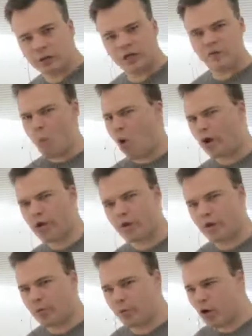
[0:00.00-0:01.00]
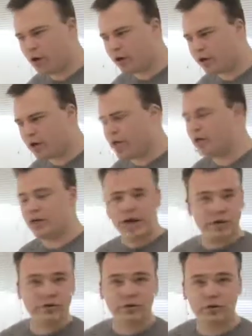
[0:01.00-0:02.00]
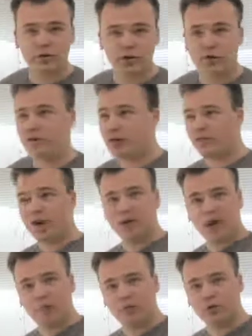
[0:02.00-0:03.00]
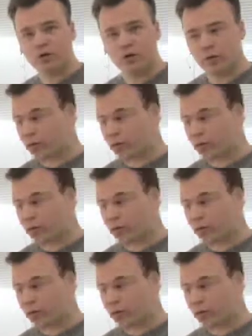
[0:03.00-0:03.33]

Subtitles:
What if I'm walking around a mall and I need to access a server and I've got an Apple Store?